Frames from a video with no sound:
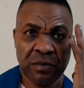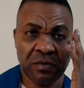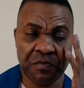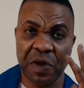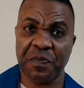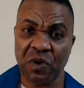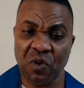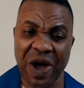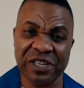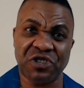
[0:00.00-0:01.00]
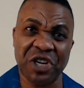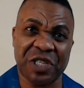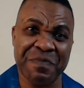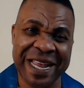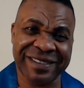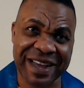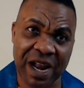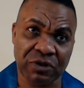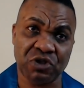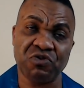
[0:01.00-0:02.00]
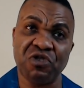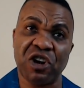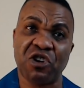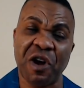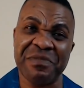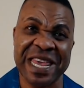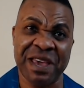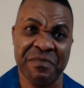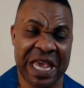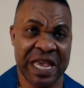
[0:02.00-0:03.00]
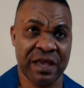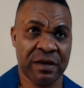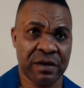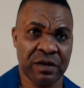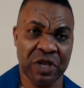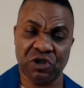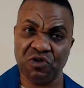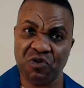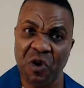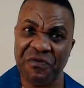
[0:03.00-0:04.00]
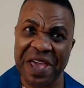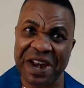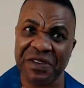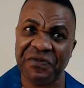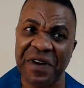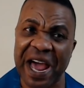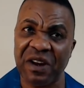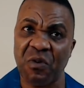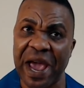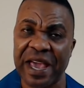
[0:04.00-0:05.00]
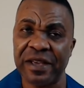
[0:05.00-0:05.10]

People who are judgmental should not come near me. They should go very far away.